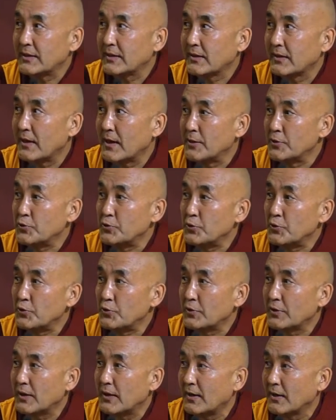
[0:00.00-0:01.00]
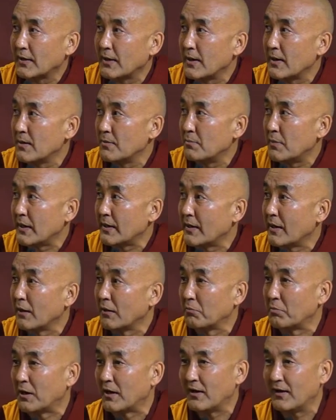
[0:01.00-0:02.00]
Kandu Kalang
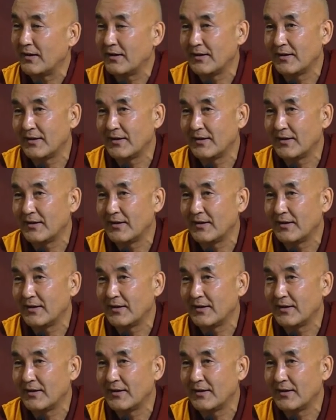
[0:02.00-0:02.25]
Mayalva.